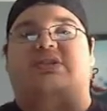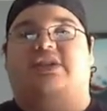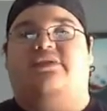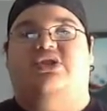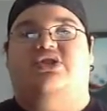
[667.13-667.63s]

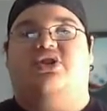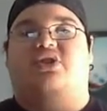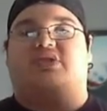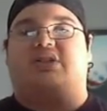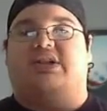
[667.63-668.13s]
TV
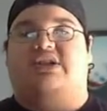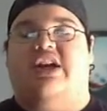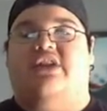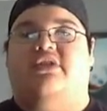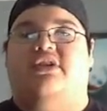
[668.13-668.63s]
shows,
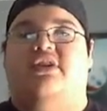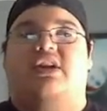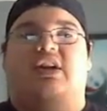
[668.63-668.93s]
etc.,